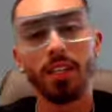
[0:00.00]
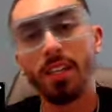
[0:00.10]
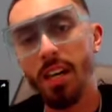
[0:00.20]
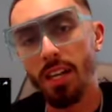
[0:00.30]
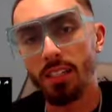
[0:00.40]

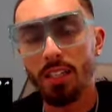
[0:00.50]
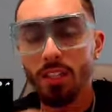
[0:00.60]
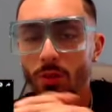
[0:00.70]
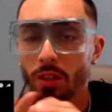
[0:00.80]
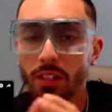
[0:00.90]
Guys,
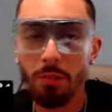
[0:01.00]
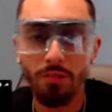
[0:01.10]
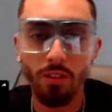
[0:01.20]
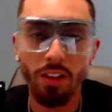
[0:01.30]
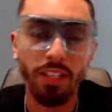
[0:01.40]
quickly
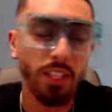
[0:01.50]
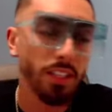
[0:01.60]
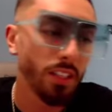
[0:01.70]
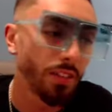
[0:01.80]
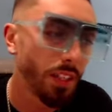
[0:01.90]
before I get into
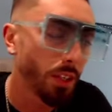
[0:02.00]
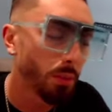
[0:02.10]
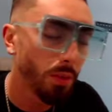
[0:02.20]
the video,